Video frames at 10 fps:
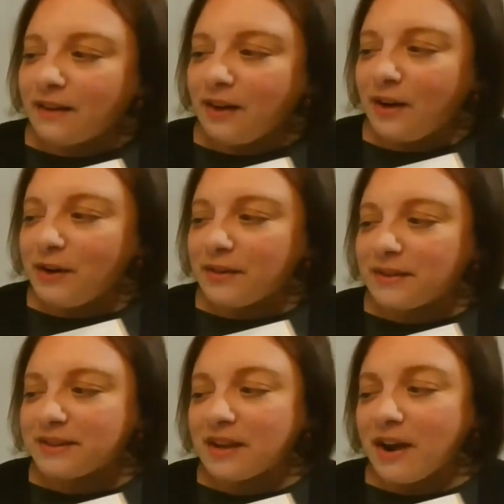All the
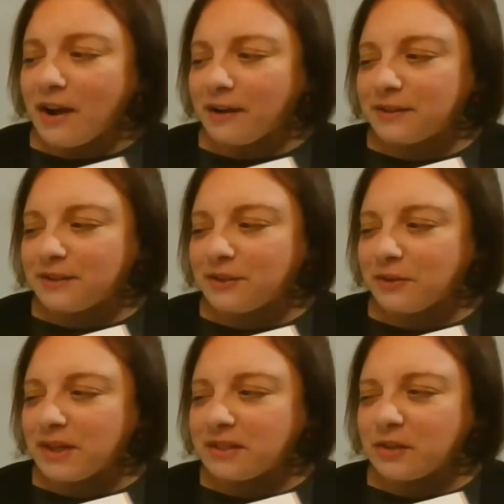stars
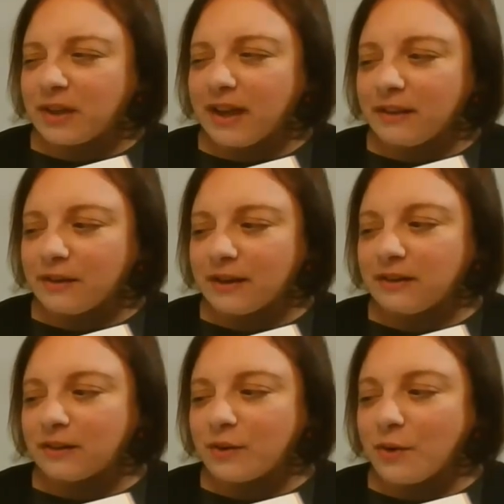joined together
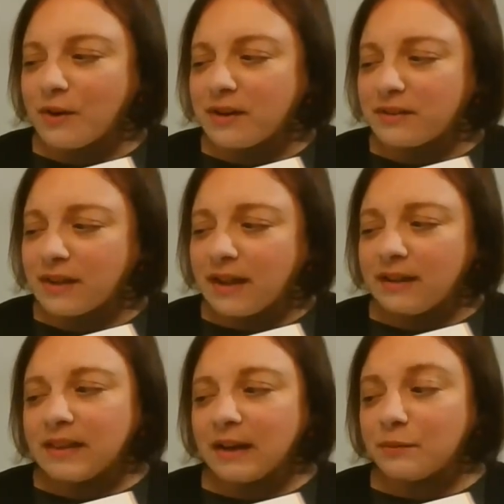in a chorus
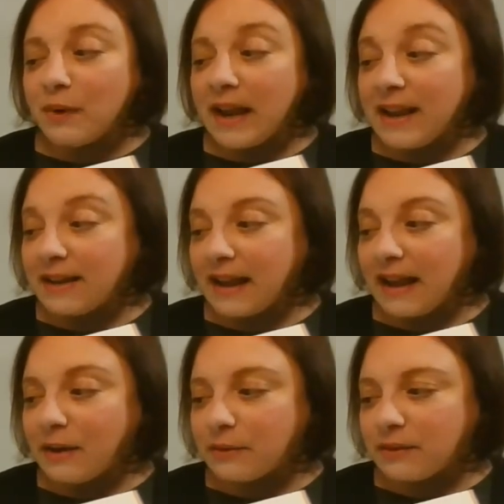that rang
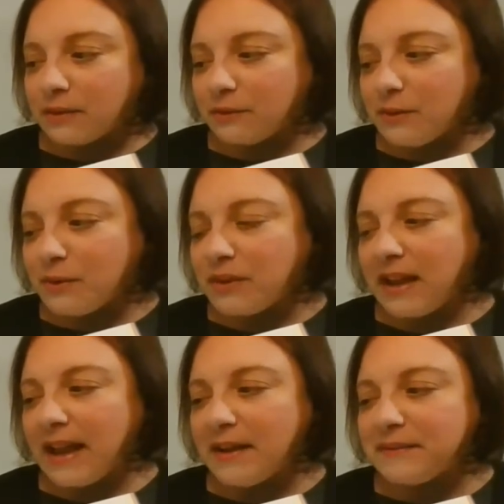out through
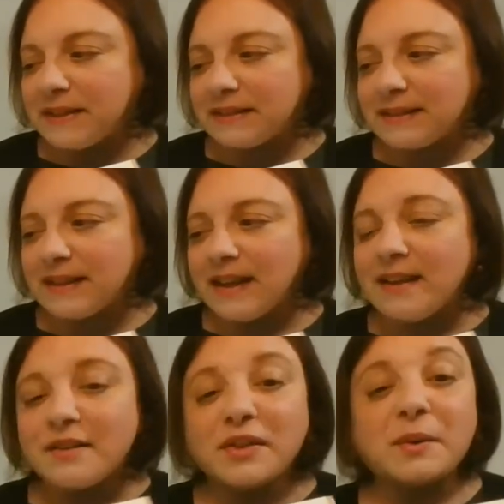the heavens,
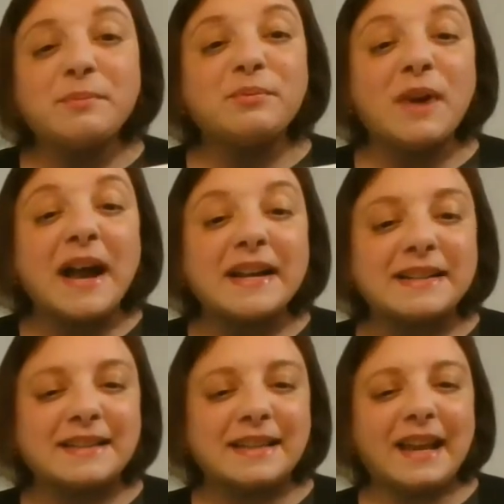the
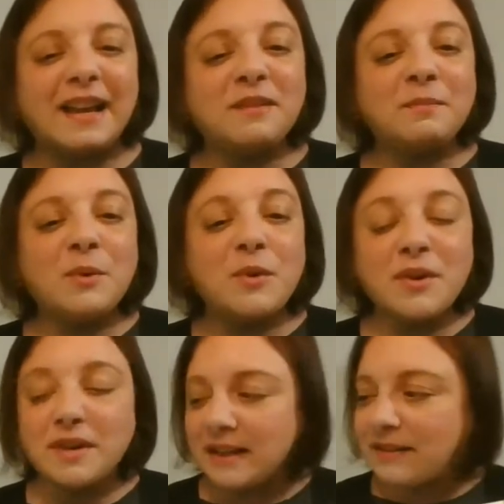bright and
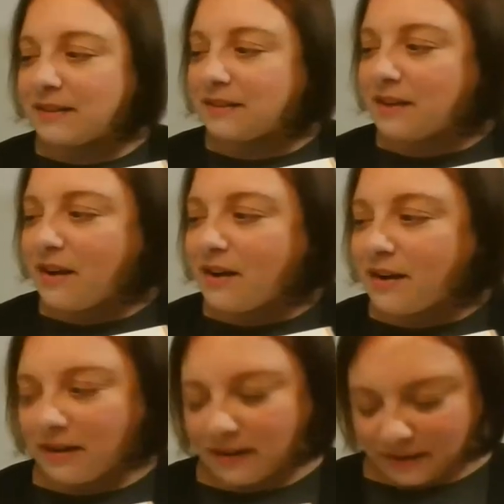morning
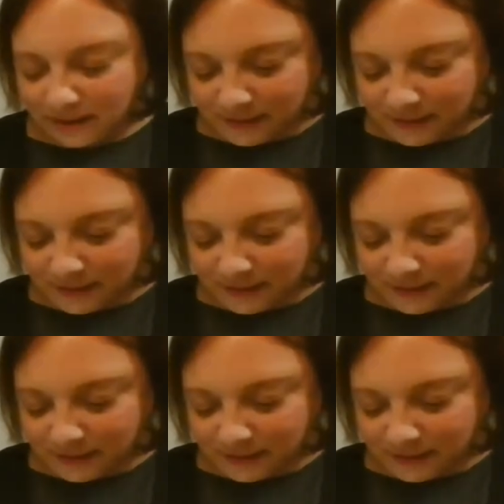star.